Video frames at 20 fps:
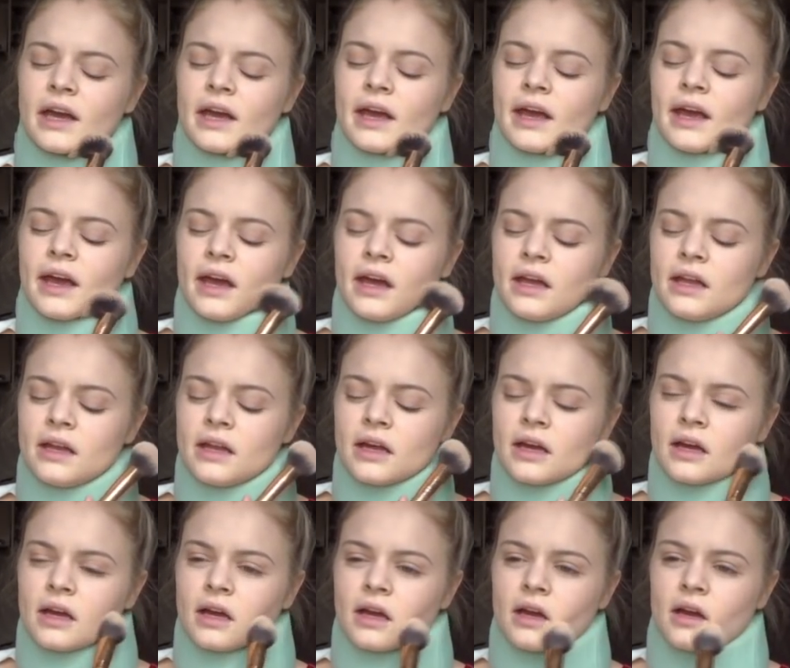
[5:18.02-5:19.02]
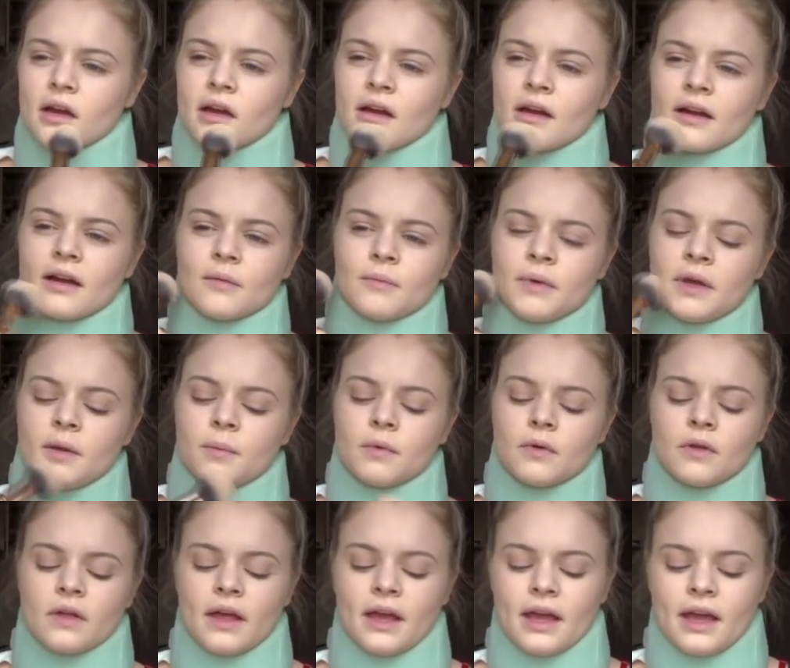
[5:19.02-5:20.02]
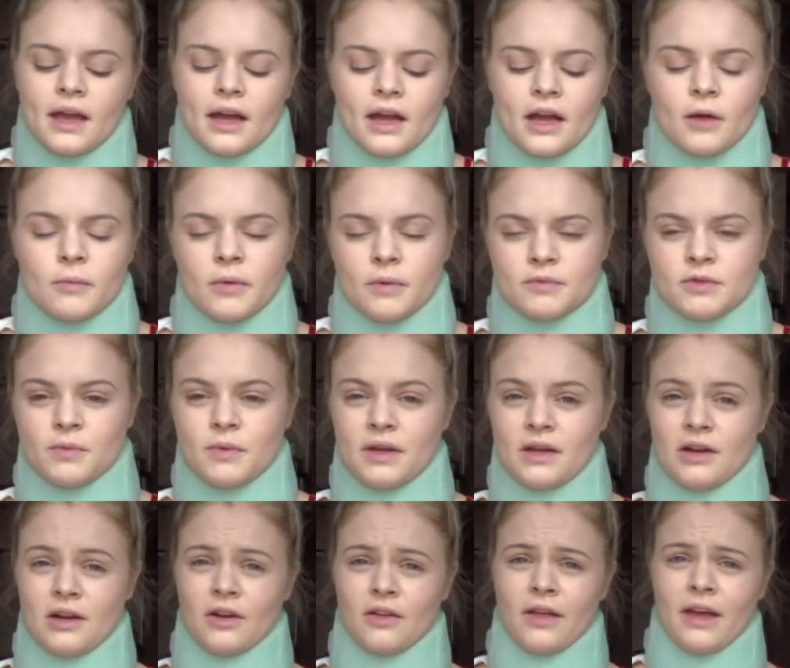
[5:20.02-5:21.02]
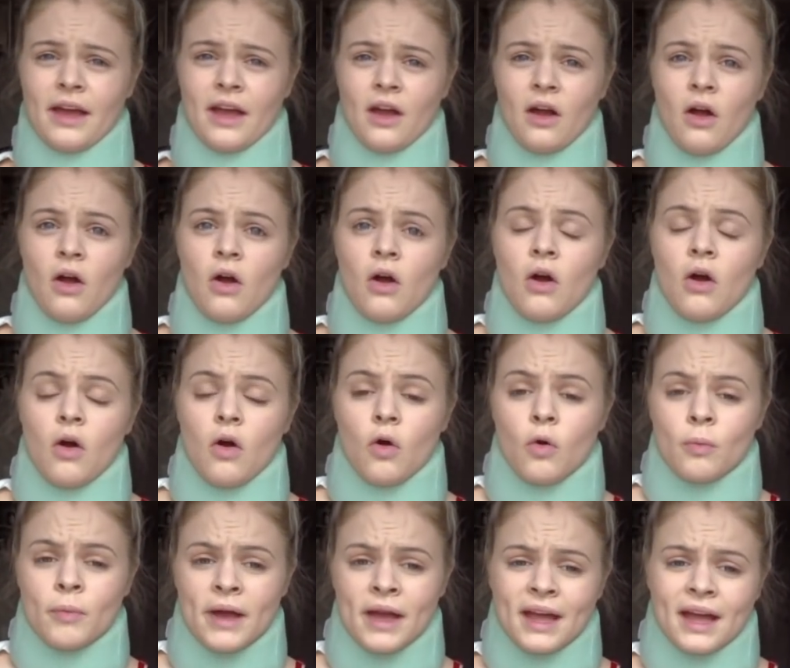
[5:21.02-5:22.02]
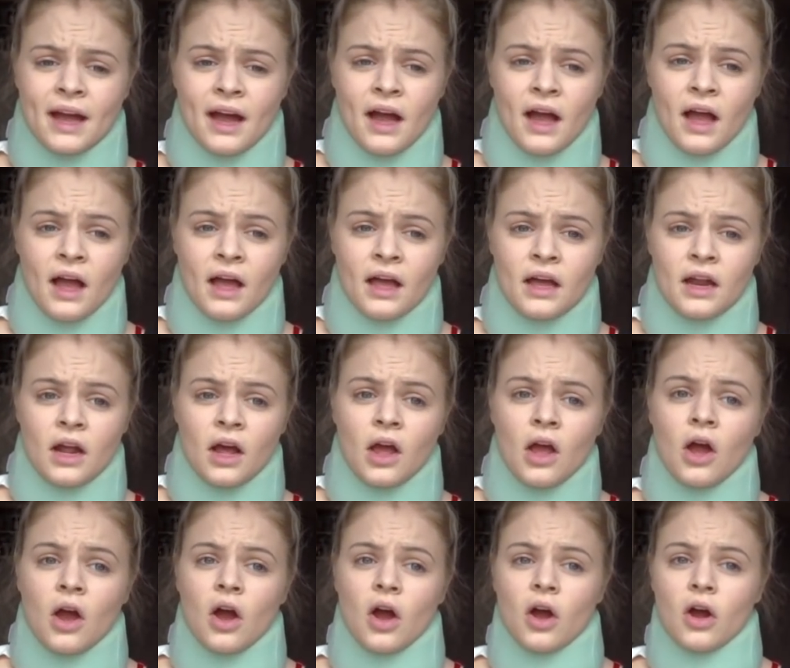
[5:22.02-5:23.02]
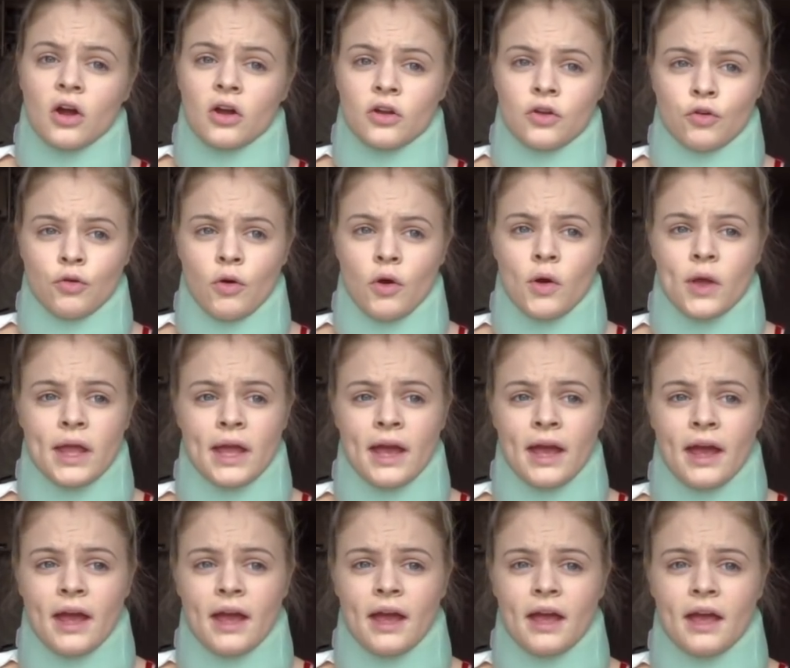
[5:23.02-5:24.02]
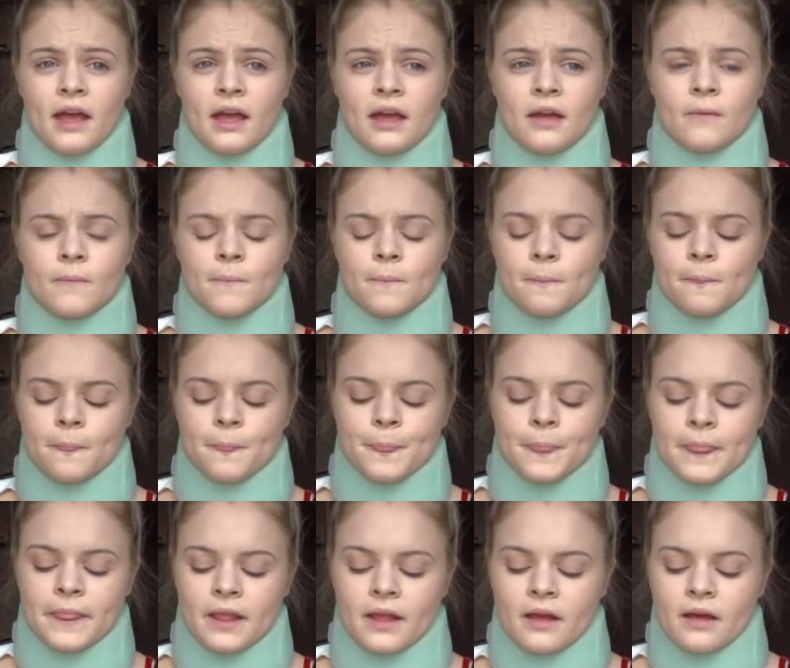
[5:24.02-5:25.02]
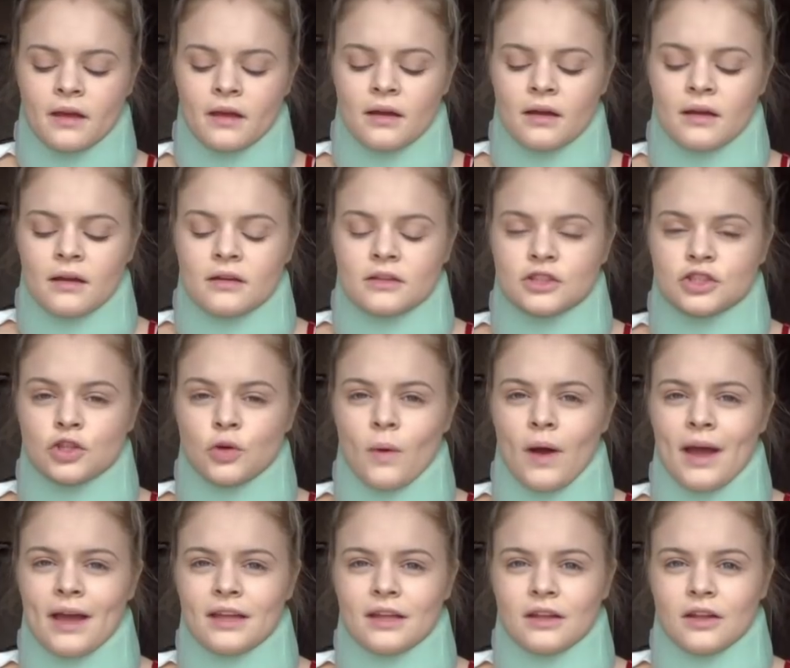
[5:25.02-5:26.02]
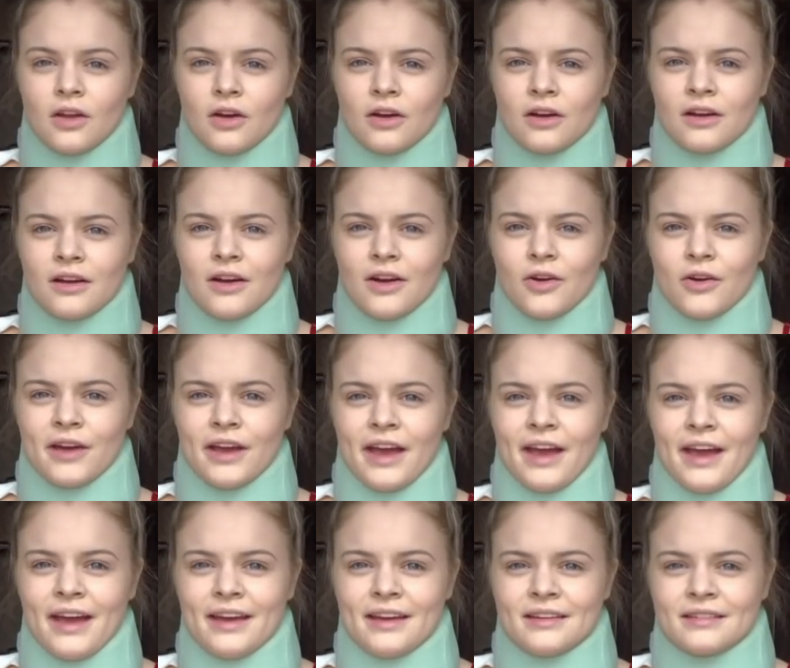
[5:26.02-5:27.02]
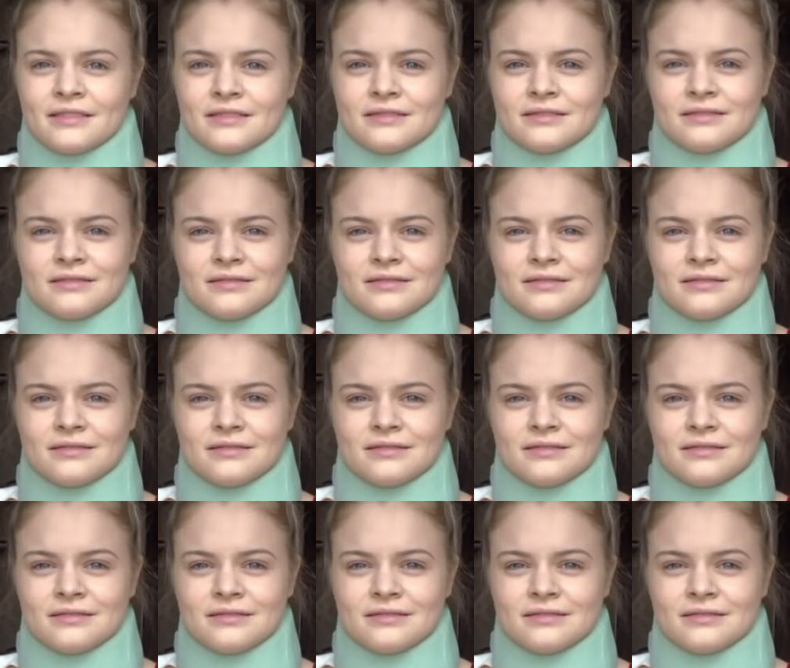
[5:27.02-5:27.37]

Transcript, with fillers: And people like come up to me and are like, Oh my god, are you okay? Do I look okay?